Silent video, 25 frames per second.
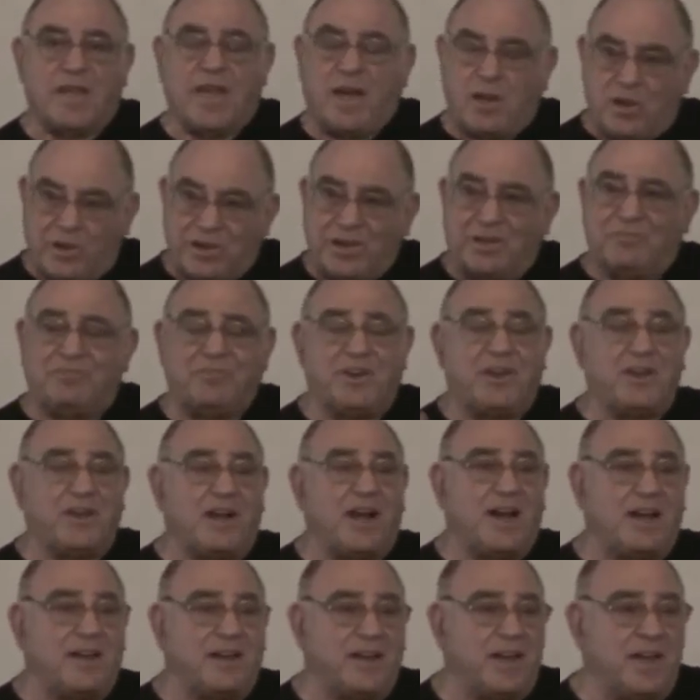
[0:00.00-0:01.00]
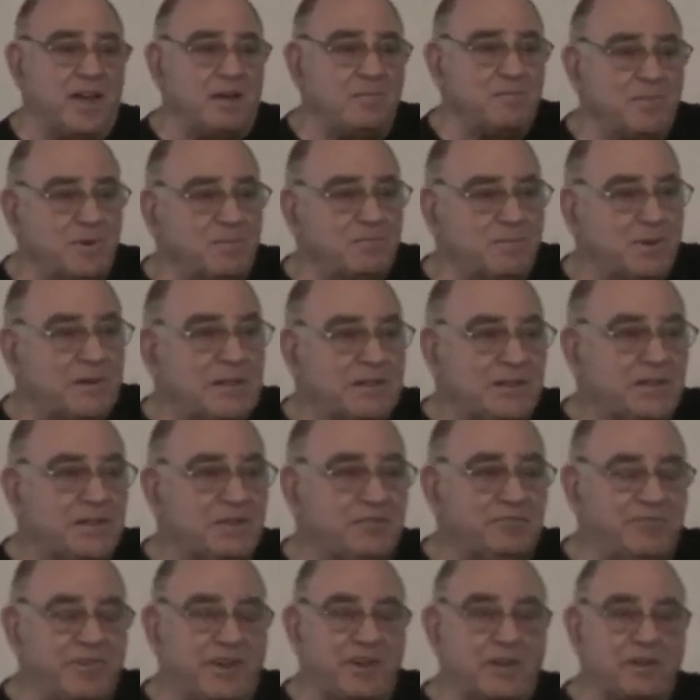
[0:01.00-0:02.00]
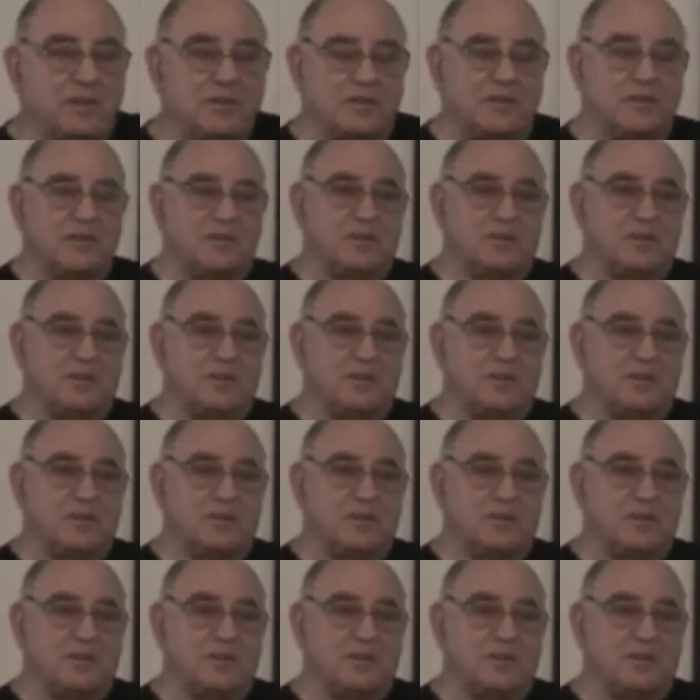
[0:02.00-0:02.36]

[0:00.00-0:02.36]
However, I am a believer